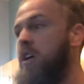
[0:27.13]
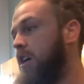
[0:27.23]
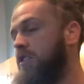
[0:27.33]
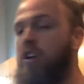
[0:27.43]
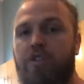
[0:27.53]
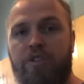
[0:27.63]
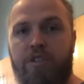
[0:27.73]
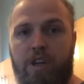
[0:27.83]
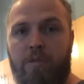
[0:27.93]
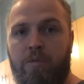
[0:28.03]
It's all just
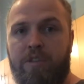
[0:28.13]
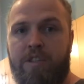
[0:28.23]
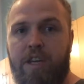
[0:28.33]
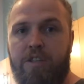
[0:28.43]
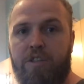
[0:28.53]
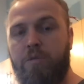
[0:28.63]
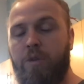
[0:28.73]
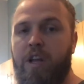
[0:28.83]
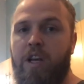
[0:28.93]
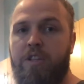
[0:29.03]
done in one session, so it
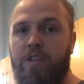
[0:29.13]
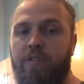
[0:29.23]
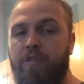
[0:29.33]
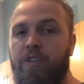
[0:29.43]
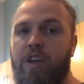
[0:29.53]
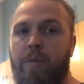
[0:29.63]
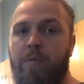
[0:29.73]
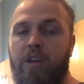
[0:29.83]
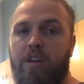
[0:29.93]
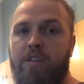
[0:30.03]
can actually free up a
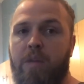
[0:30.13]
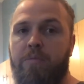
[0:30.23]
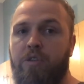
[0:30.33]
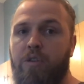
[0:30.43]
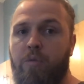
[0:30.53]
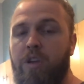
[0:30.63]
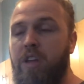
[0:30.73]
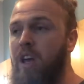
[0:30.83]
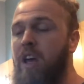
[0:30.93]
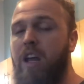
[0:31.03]
lot of time during your week.